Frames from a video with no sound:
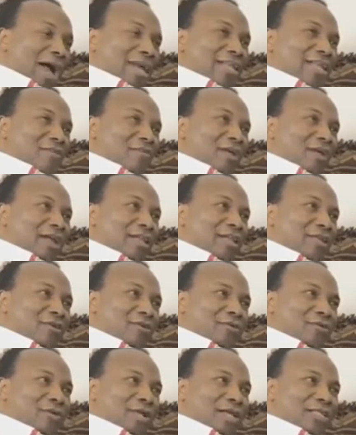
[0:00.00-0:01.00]
I never
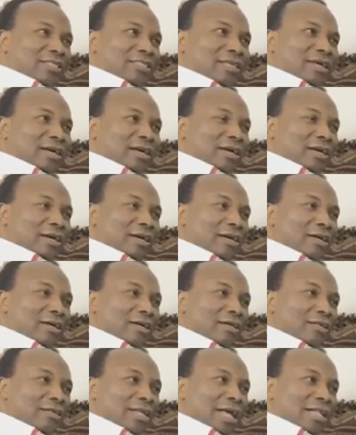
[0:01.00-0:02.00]
knew that
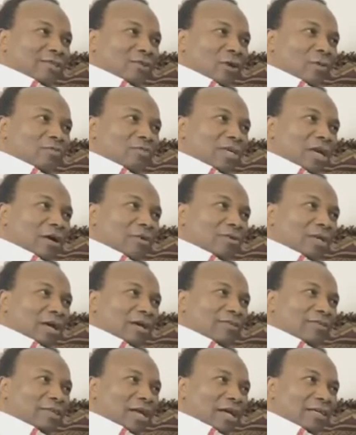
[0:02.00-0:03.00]

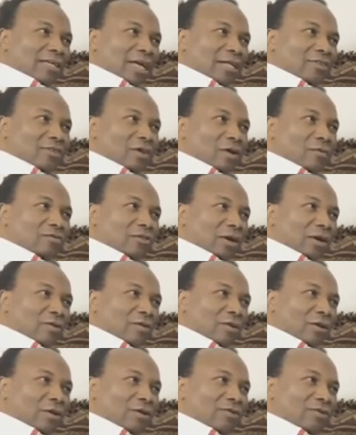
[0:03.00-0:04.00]
that comes
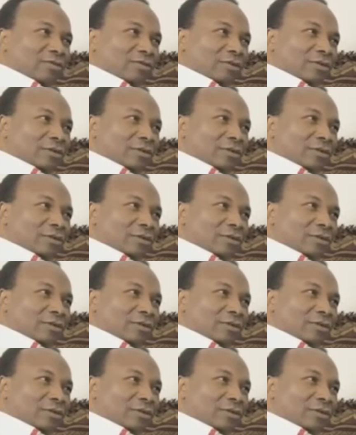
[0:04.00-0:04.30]
across.